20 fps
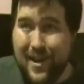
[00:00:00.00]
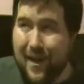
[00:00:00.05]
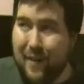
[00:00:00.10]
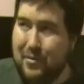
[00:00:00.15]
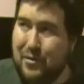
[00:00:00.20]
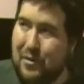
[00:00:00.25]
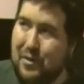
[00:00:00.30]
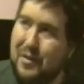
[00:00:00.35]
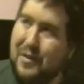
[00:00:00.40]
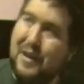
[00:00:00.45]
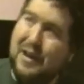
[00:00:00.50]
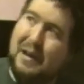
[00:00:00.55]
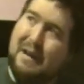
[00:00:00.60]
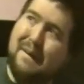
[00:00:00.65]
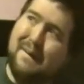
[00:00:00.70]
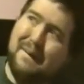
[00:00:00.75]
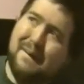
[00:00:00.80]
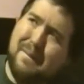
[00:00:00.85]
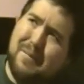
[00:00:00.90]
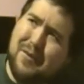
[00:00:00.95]
After
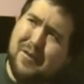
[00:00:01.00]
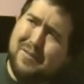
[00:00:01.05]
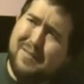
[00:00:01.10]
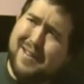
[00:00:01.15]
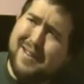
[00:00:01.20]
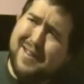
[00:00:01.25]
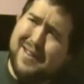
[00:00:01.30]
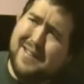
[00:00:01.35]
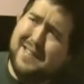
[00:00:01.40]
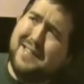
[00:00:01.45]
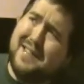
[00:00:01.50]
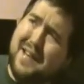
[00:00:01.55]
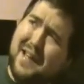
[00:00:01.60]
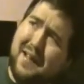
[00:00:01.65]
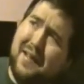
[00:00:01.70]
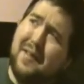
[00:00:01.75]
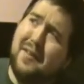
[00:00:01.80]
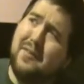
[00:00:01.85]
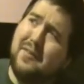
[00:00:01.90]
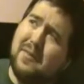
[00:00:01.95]
thinking, there's going to be kids
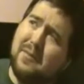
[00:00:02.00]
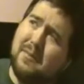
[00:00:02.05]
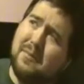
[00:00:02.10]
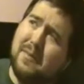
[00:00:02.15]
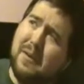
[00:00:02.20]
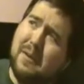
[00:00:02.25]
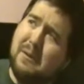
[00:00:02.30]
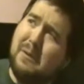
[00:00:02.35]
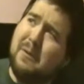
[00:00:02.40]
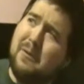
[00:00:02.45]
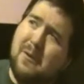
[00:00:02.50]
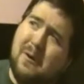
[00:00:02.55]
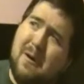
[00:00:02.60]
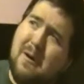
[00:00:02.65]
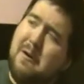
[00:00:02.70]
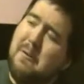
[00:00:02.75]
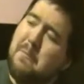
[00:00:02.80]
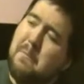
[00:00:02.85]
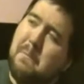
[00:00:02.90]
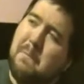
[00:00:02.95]
seeing this. I know there
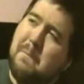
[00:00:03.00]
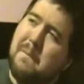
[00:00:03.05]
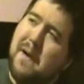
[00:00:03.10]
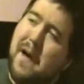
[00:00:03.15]
are.